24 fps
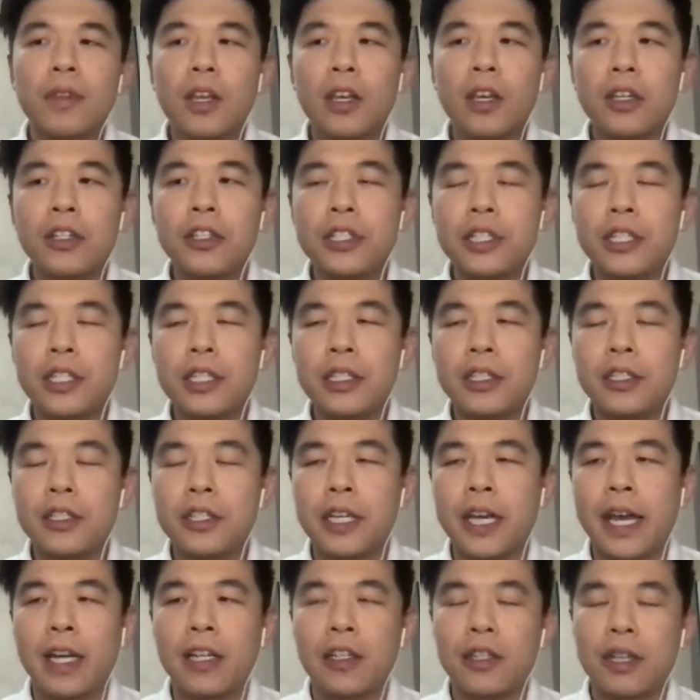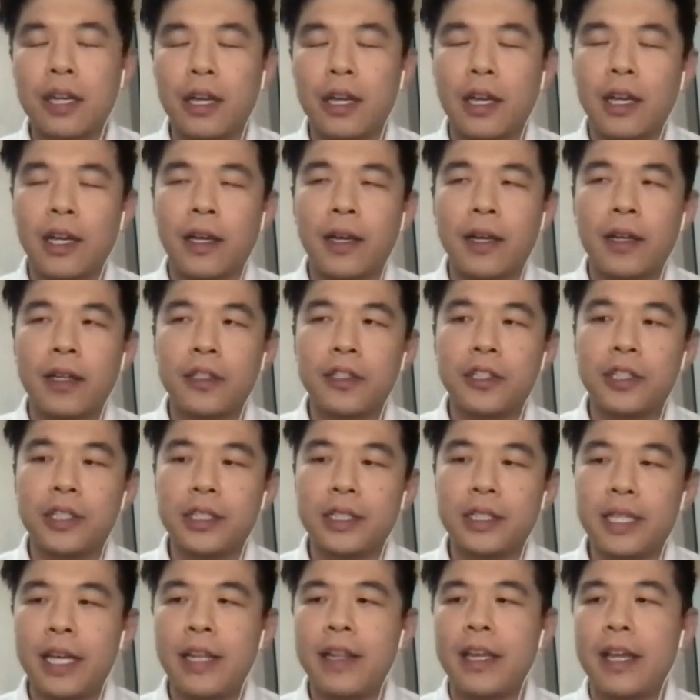She
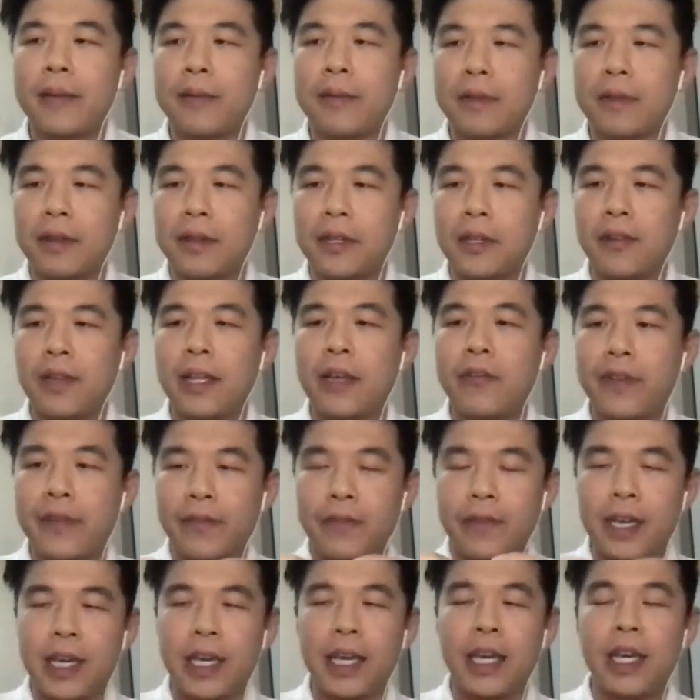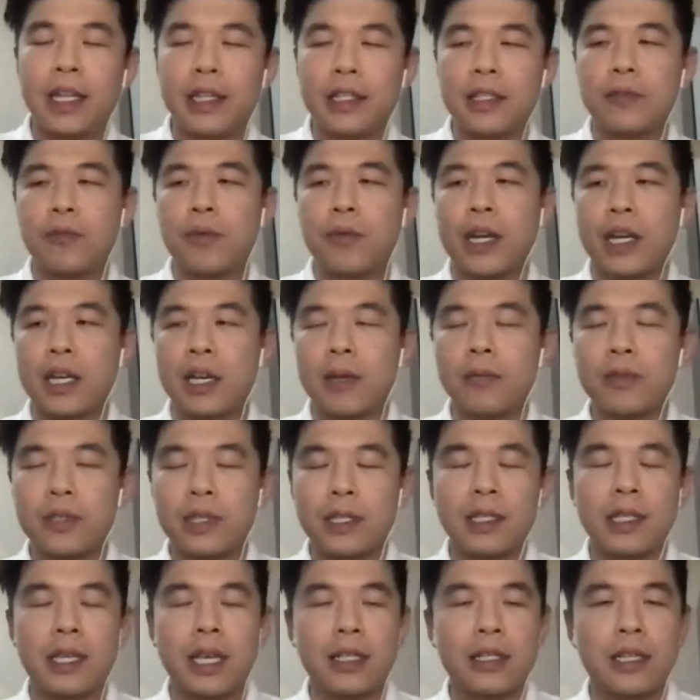said that dealing with kids when it comes to
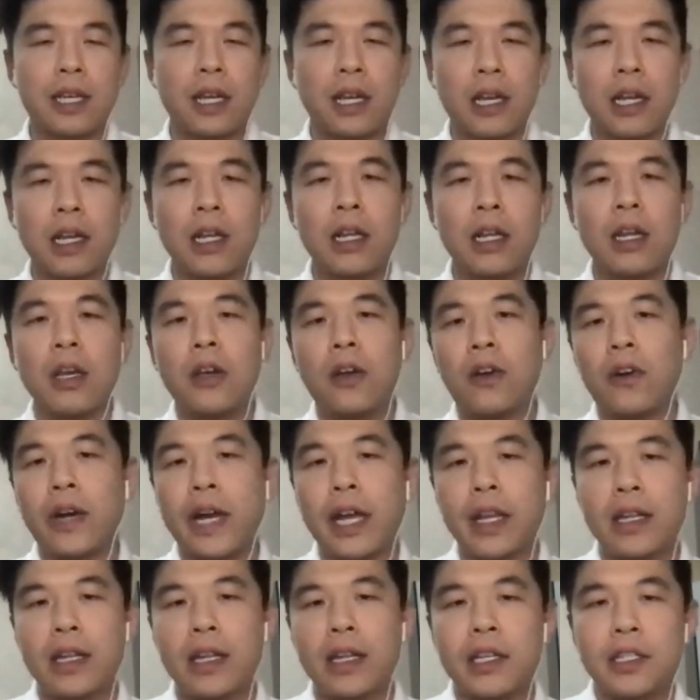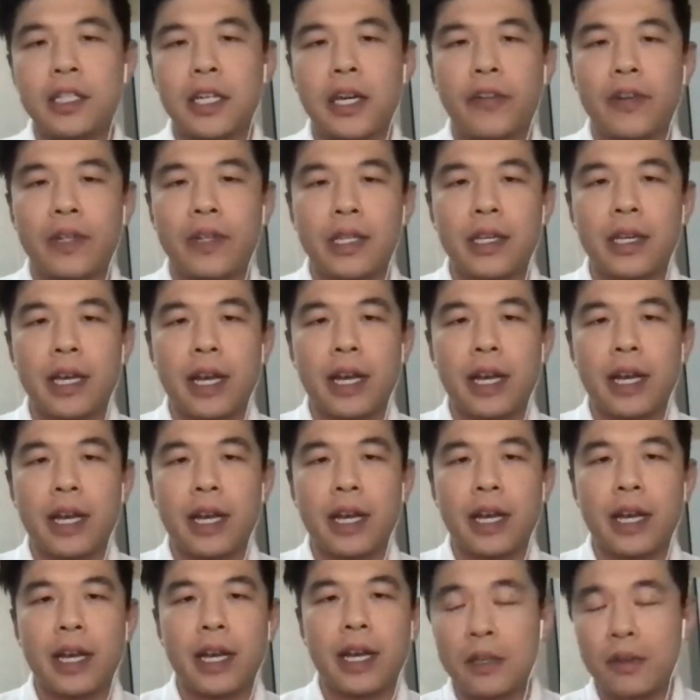CSR or any charity
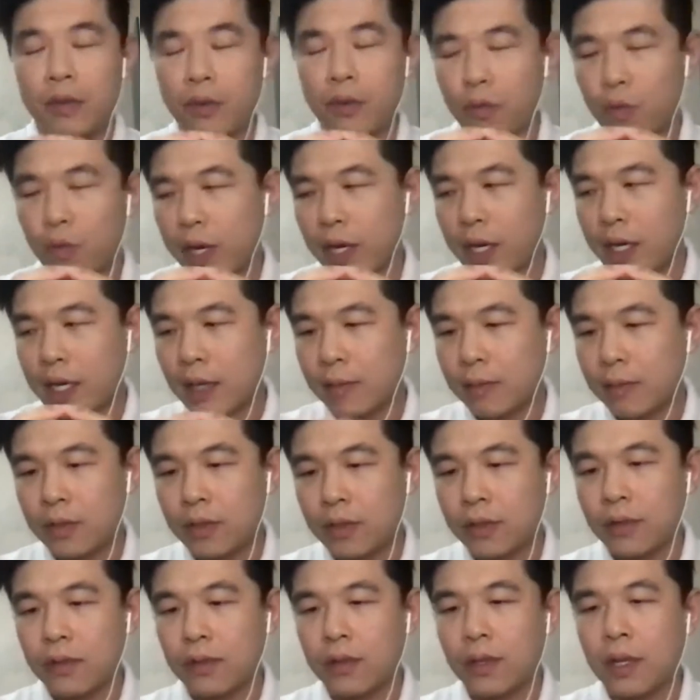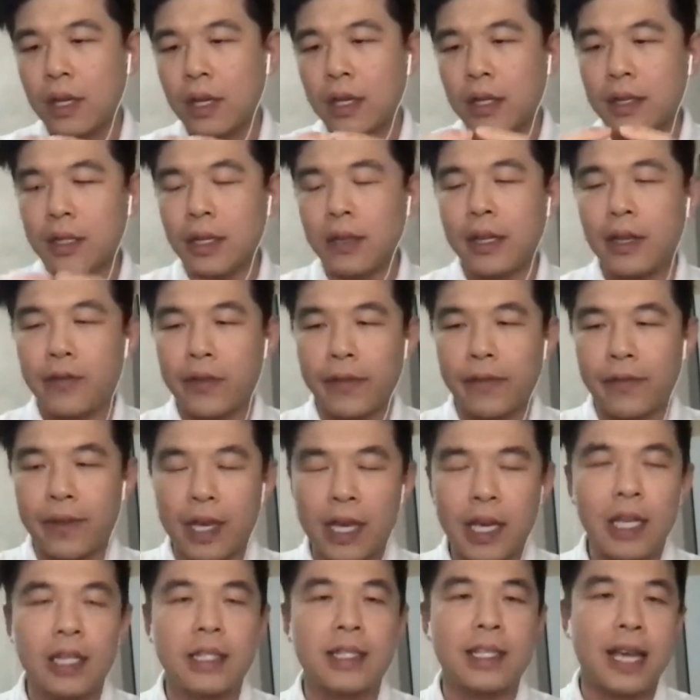activity, when it comes to dealing with
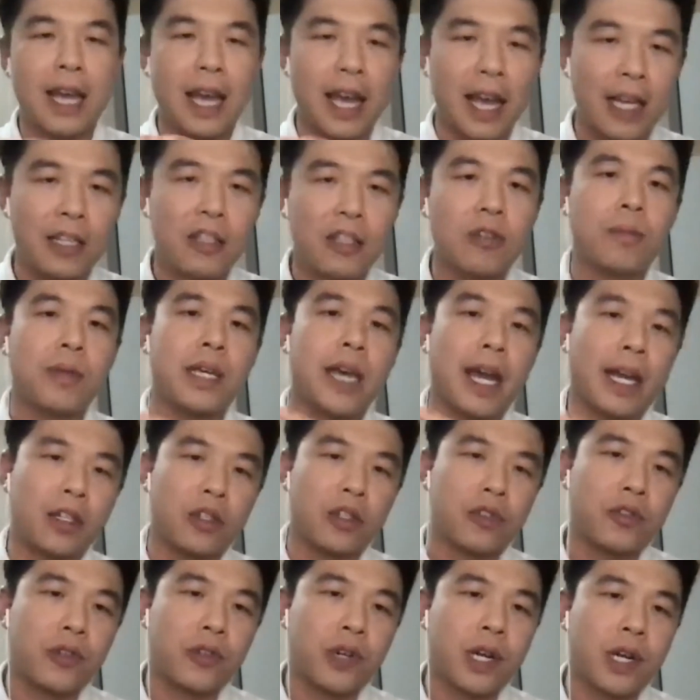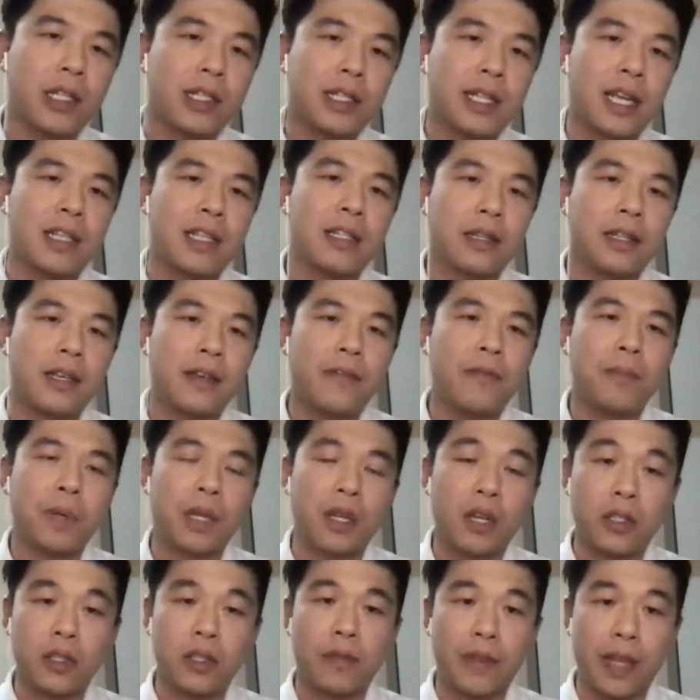kids, has to be extra sensitive
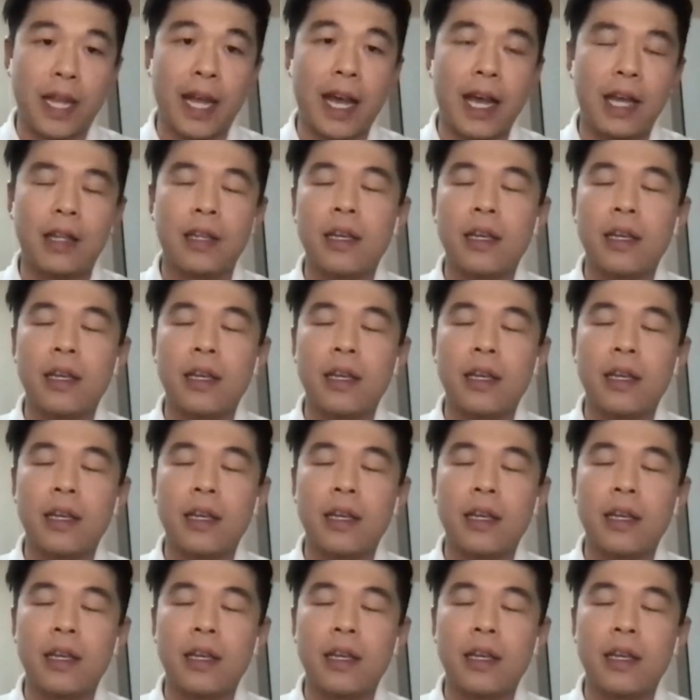because of that.